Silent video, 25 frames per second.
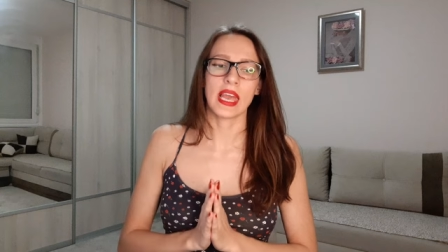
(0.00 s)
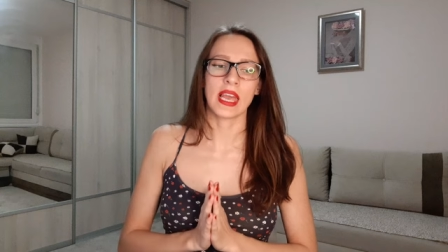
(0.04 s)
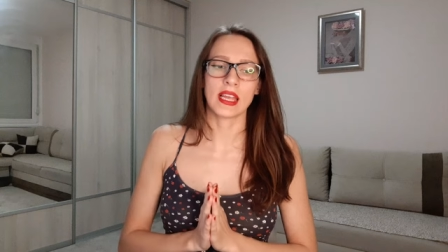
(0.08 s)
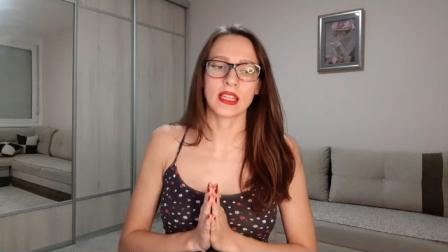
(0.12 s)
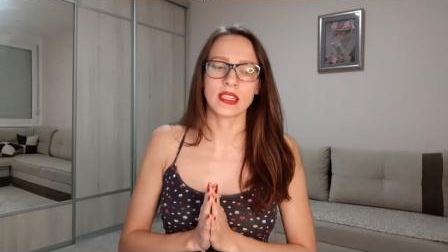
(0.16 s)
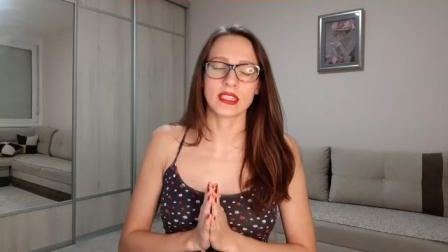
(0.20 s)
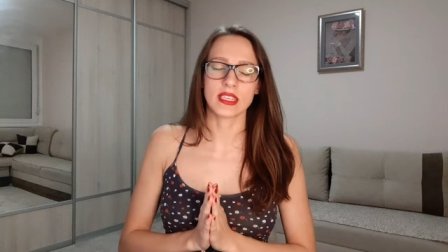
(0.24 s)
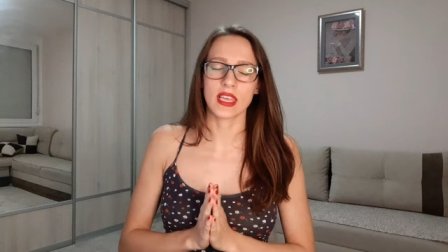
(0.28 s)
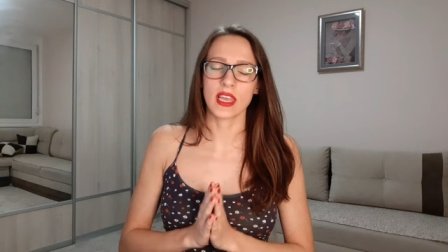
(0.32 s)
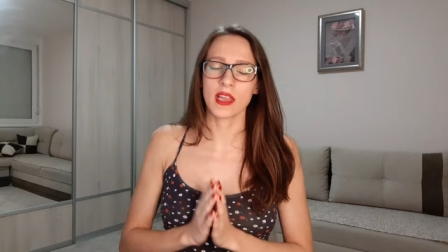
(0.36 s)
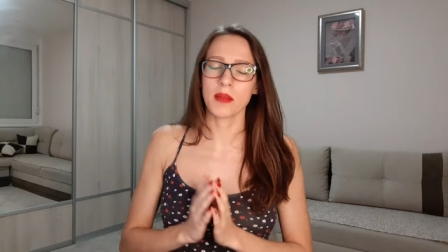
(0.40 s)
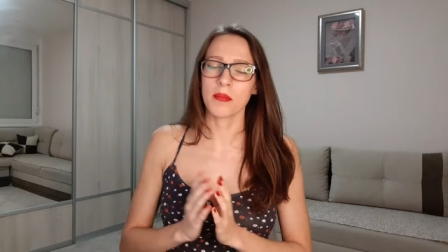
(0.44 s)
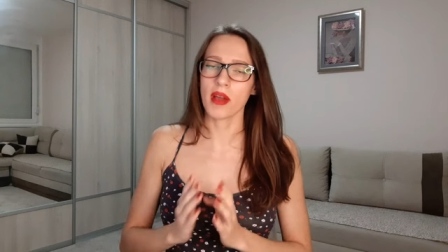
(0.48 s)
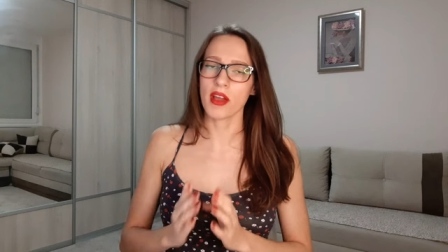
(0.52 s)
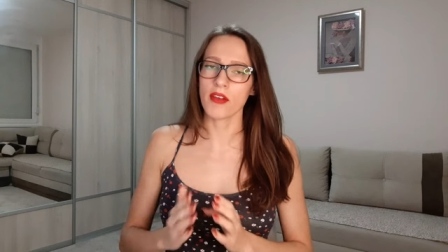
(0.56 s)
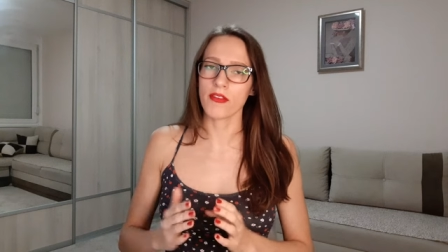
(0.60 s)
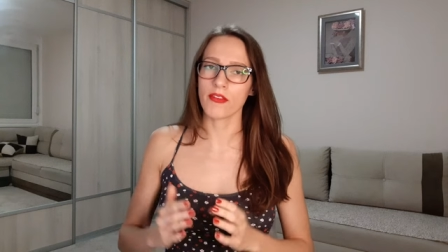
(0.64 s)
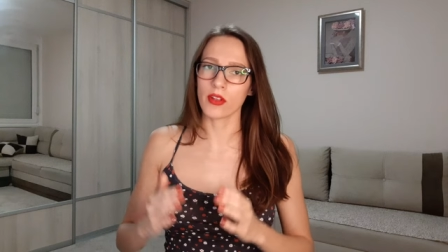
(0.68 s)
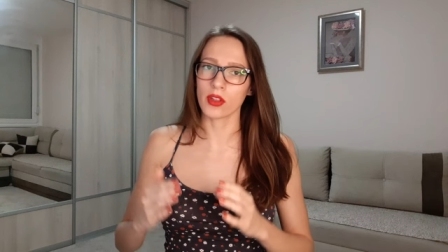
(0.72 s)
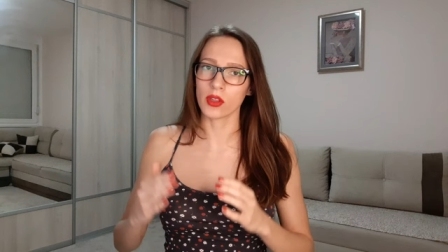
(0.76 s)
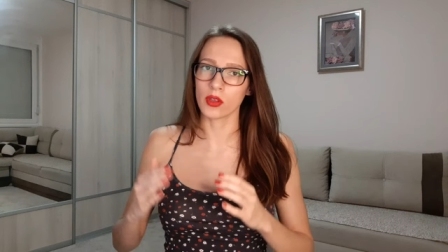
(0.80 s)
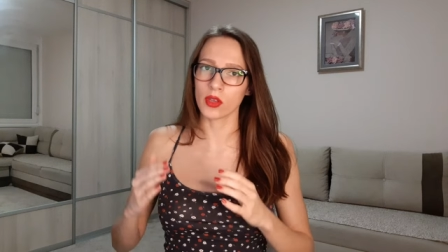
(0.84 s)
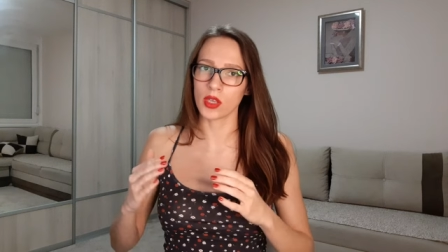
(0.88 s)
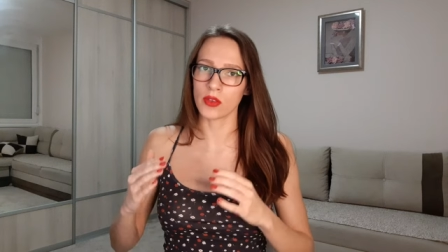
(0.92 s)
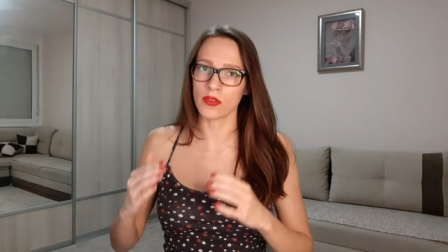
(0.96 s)
And in my
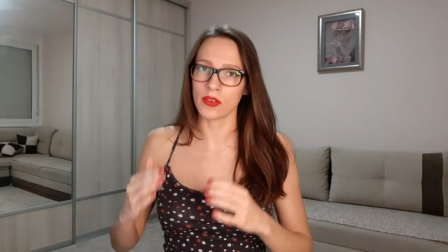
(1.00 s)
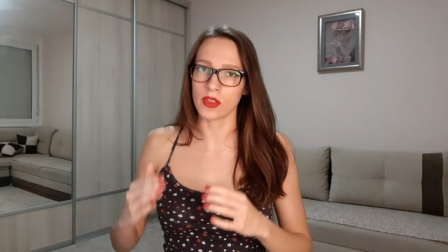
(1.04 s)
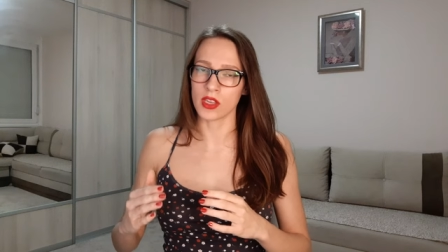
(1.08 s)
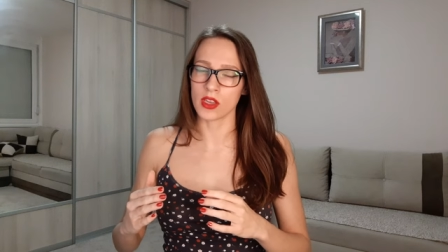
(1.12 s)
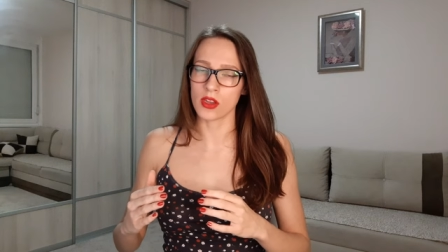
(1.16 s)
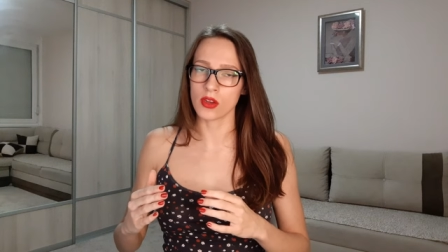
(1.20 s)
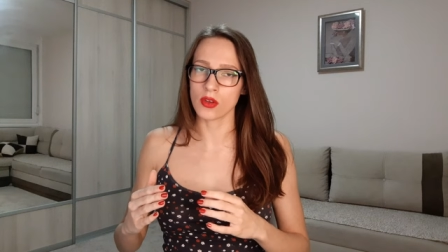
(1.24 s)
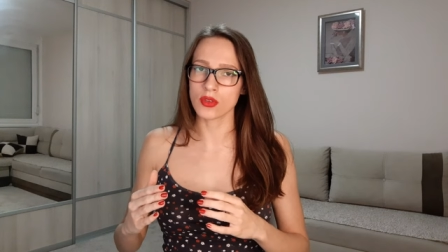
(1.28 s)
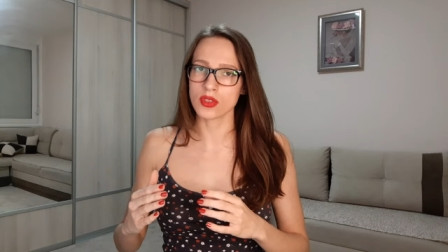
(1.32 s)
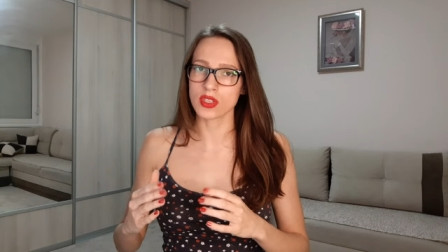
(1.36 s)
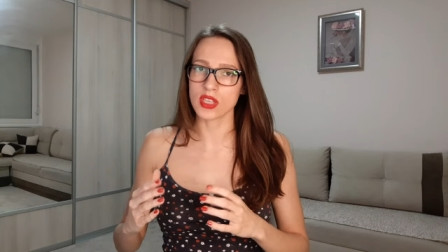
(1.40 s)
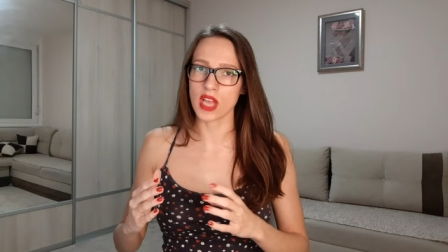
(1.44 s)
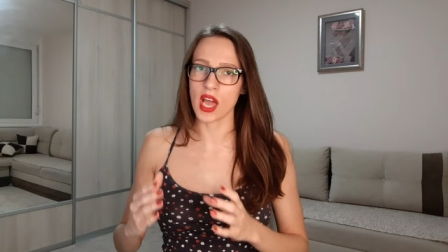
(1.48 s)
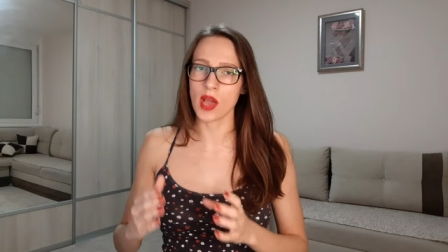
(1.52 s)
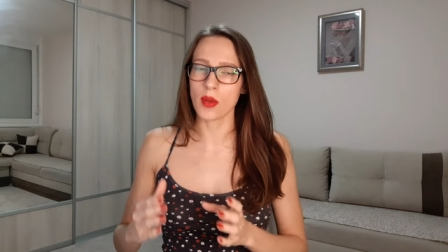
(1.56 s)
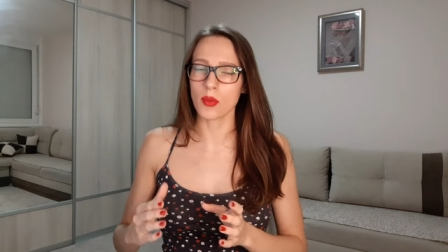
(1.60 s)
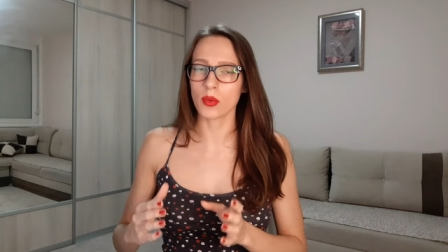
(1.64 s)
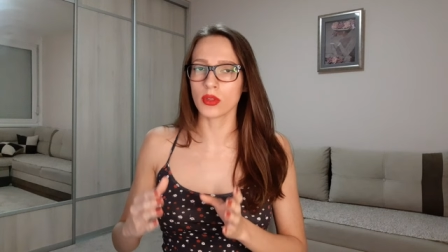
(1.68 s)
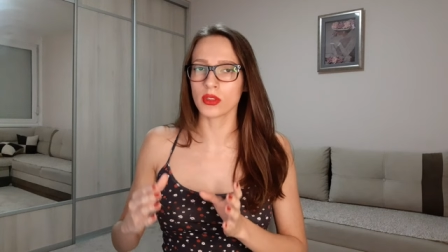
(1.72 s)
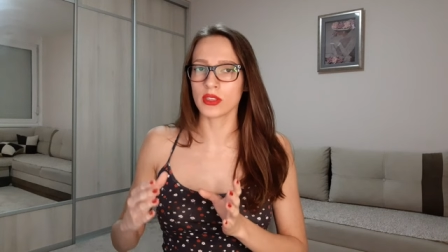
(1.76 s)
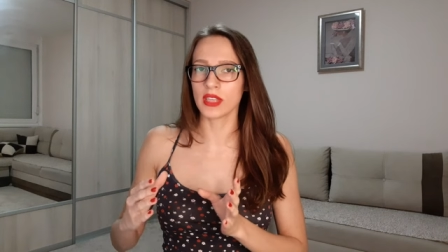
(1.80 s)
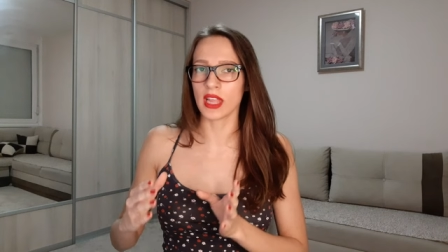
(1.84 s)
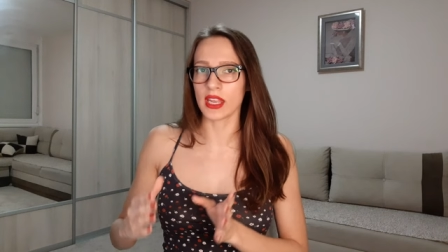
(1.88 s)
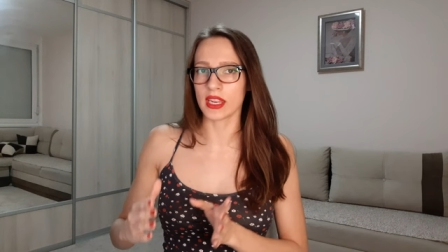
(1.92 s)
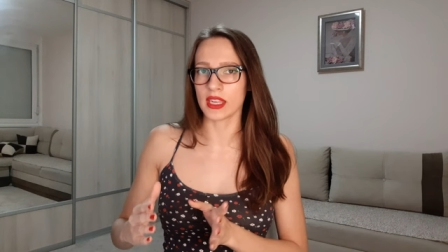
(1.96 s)
following videos, I
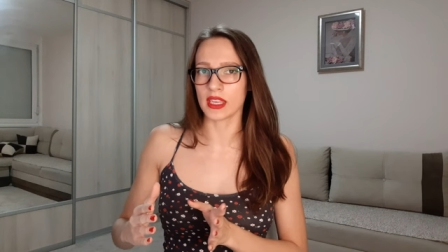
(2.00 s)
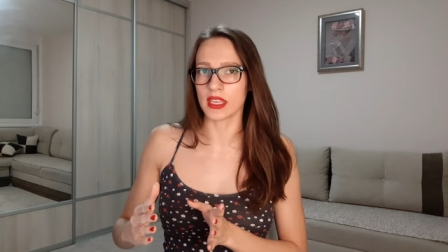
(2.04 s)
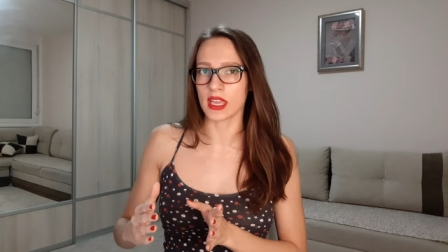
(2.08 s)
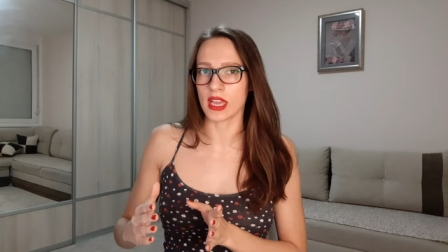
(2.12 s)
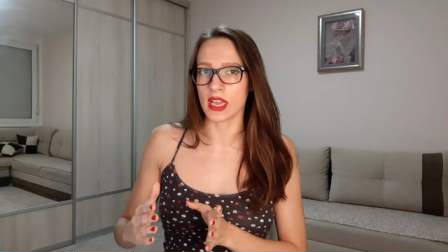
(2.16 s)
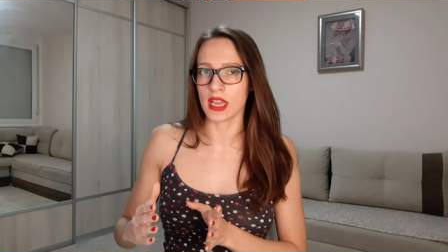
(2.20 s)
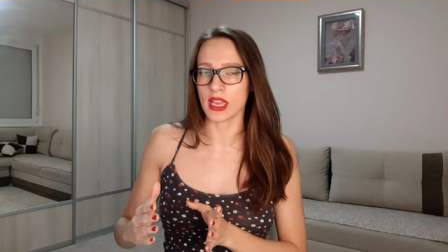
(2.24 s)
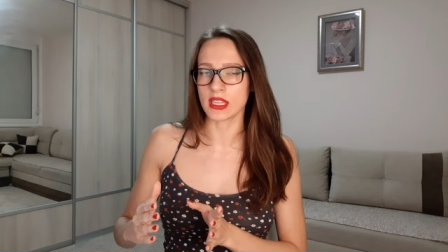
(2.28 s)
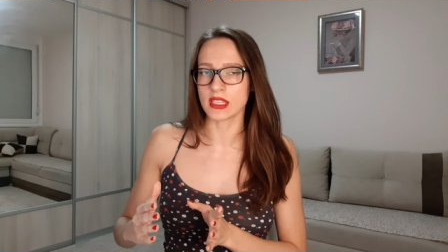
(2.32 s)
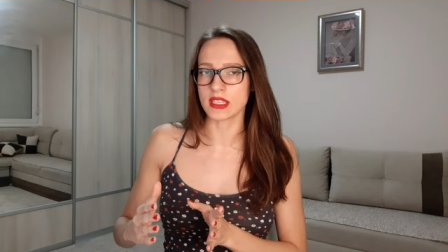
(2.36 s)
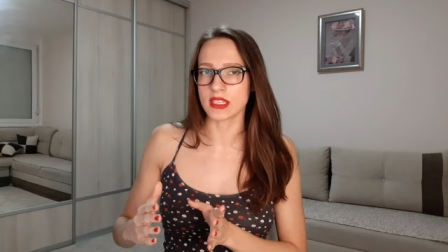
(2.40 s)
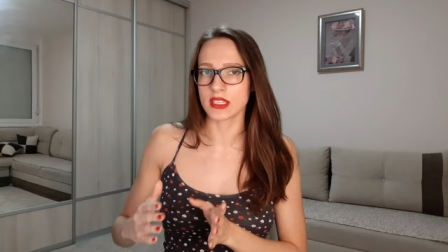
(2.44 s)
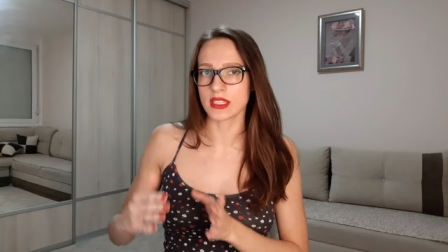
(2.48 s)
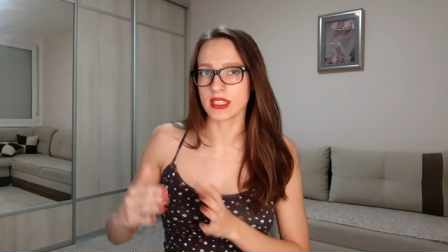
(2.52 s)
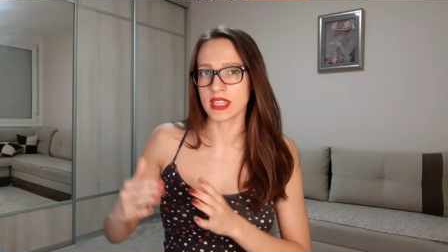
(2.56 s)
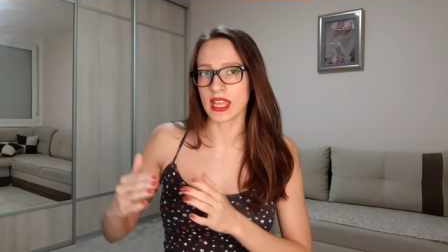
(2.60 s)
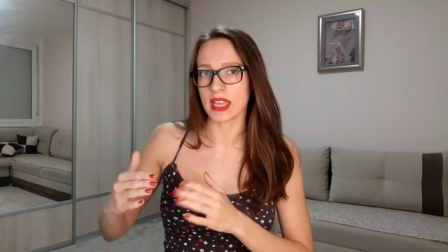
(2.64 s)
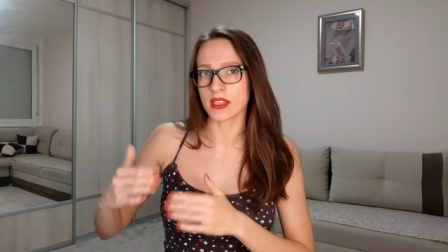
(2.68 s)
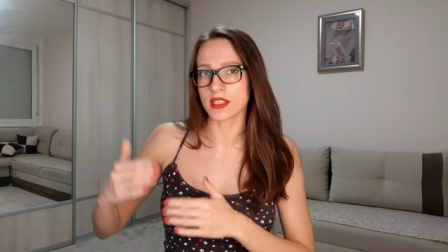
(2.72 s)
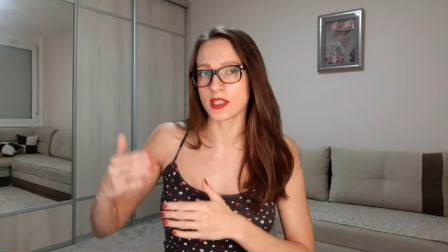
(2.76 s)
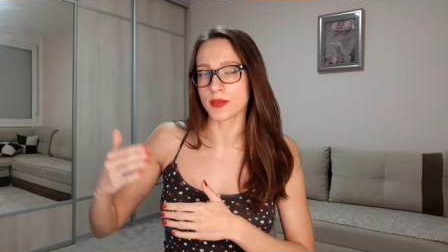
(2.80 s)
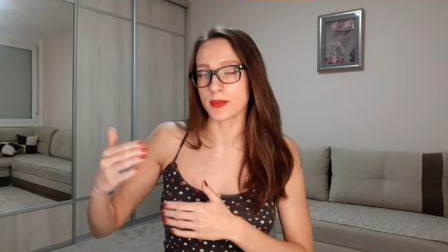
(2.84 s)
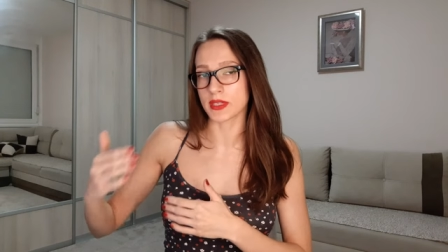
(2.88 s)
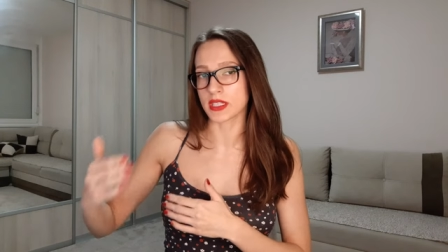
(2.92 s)
will dedicate that